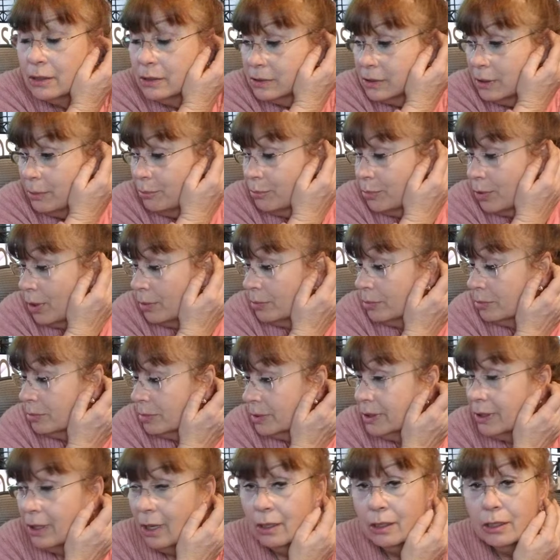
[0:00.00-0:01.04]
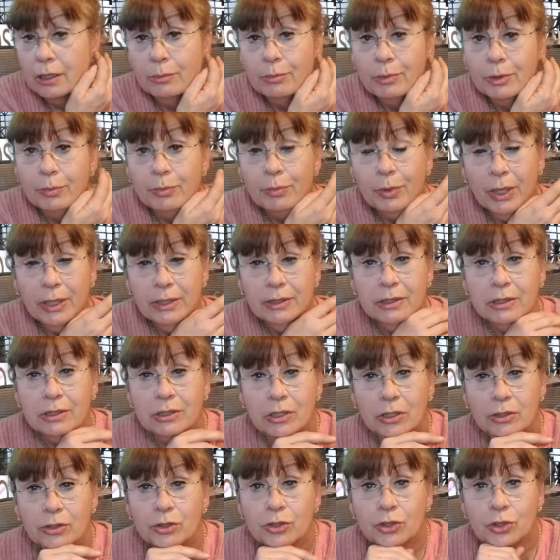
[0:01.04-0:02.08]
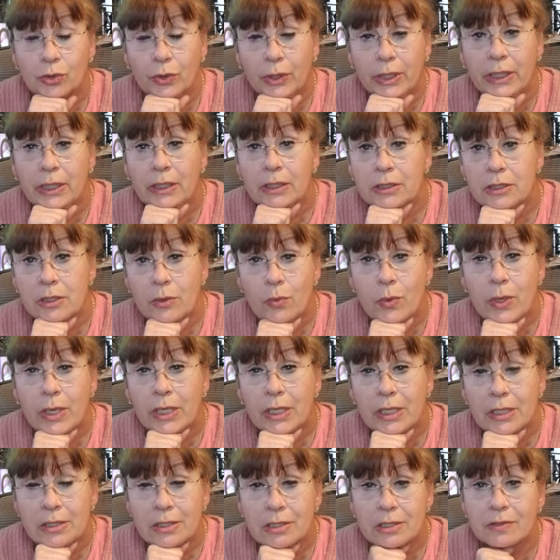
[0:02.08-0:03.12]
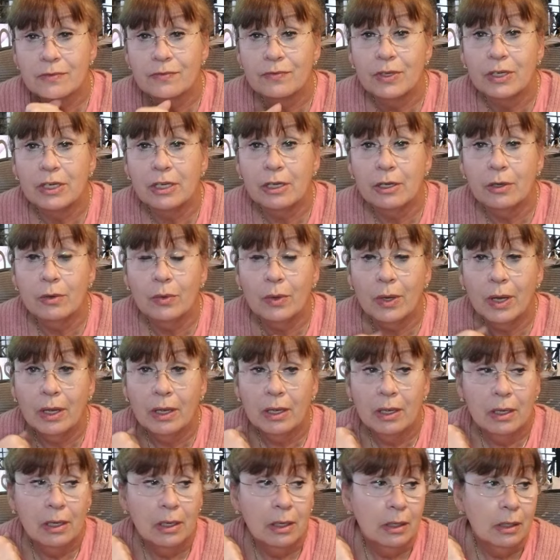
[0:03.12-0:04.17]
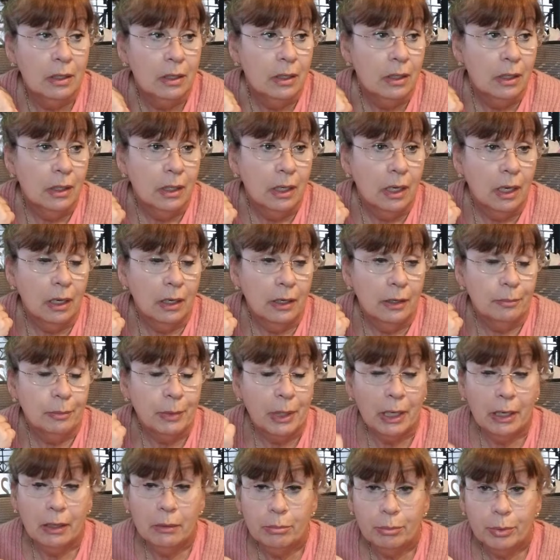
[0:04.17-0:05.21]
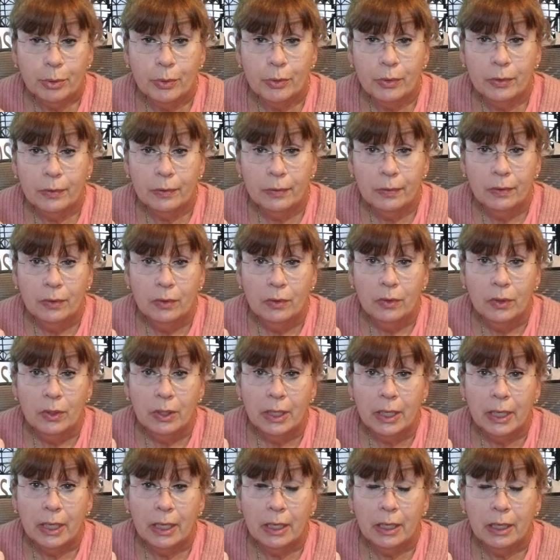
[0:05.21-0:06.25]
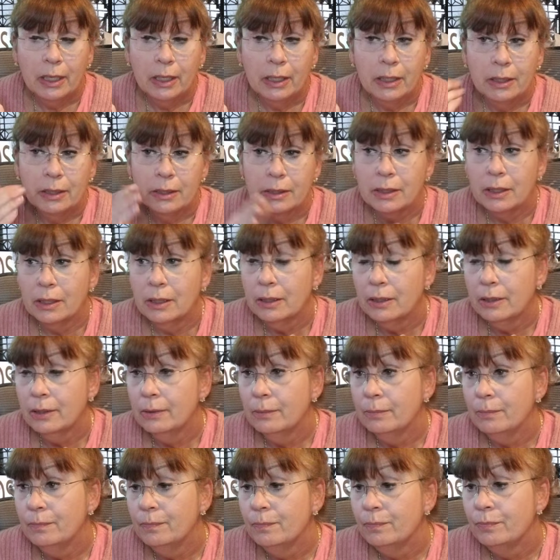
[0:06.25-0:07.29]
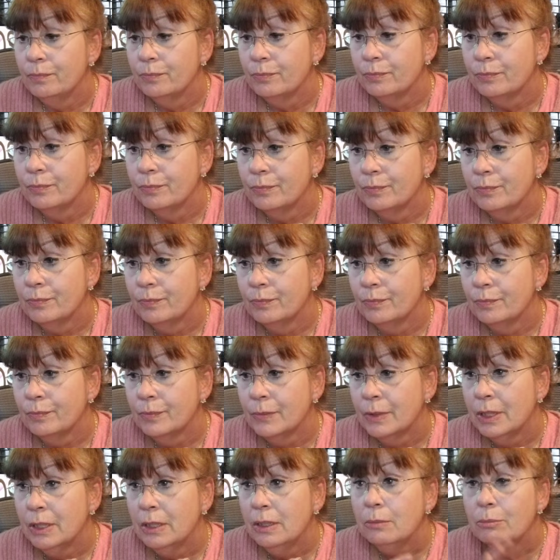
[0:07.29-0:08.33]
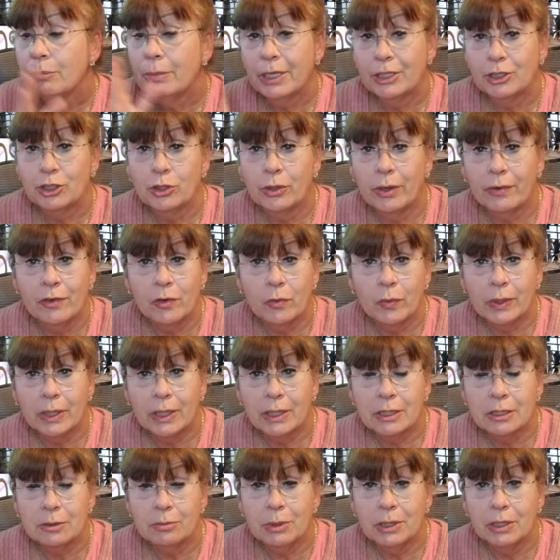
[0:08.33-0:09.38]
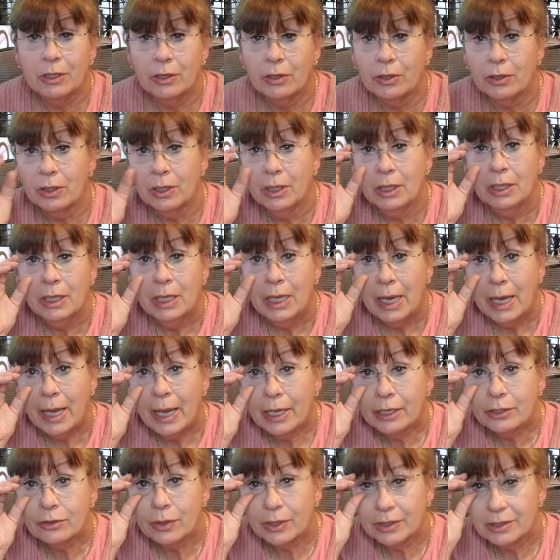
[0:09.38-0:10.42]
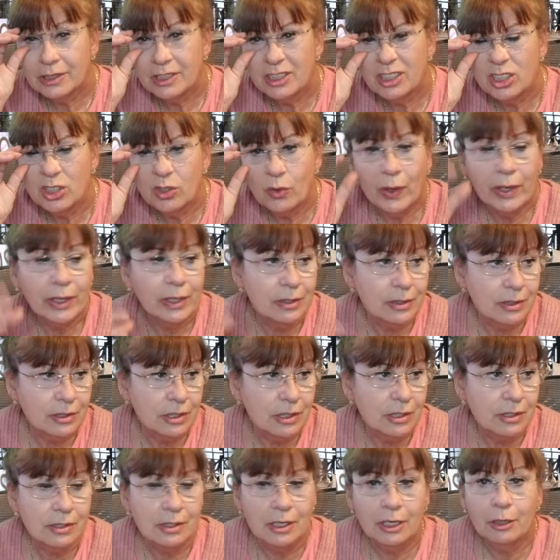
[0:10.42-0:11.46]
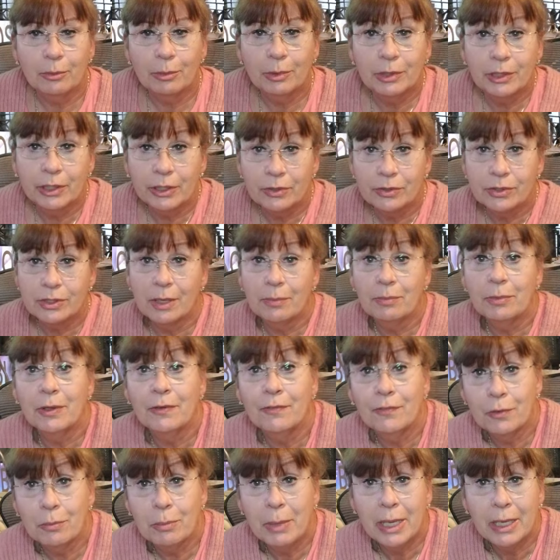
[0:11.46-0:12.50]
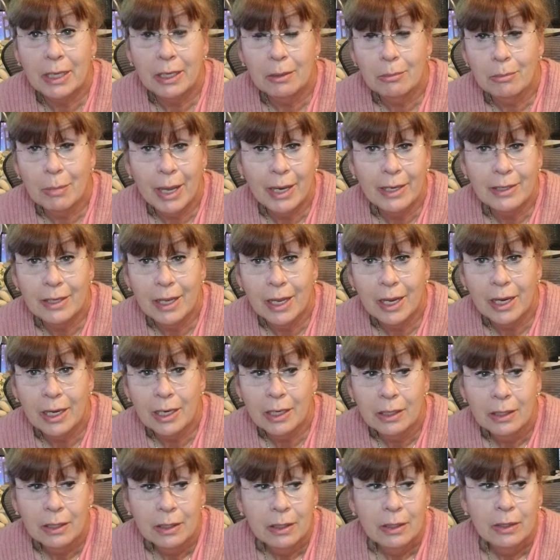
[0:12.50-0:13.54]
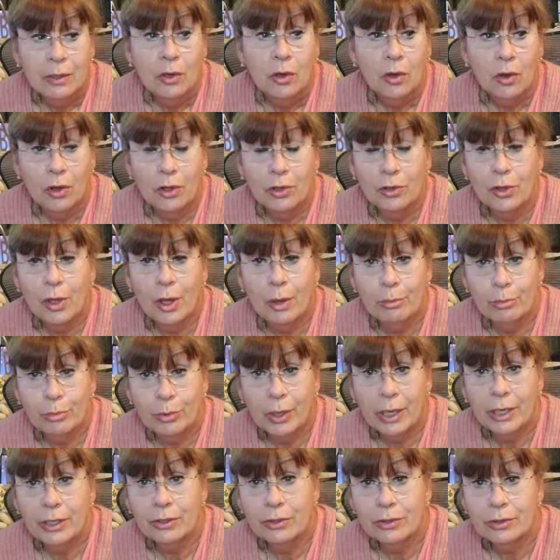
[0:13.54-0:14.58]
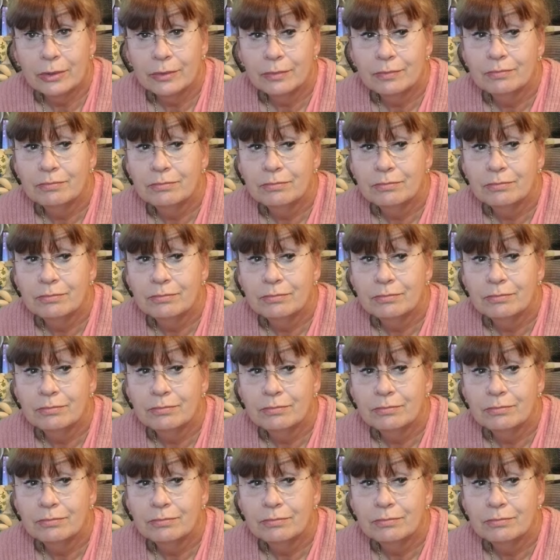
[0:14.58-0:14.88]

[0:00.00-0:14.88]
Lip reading: because I'm probably not going to put prices on the screen because I want to get this video up and make sure everyone gets me their addresses so I can just send them a little something for making my day a lot brighter